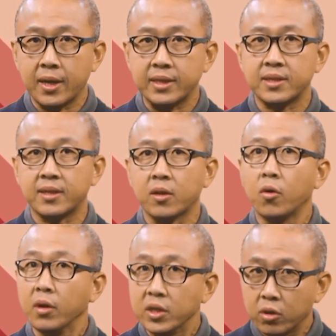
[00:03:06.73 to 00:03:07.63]
has said that
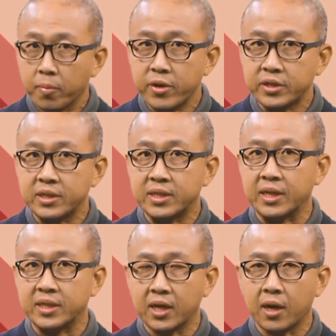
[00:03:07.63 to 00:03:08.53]
all its operations in
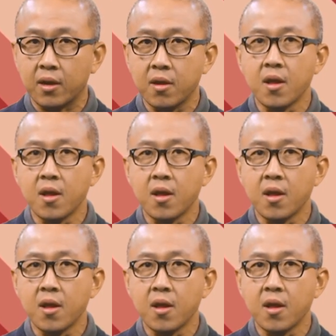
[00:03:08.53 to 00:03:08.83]
Qatar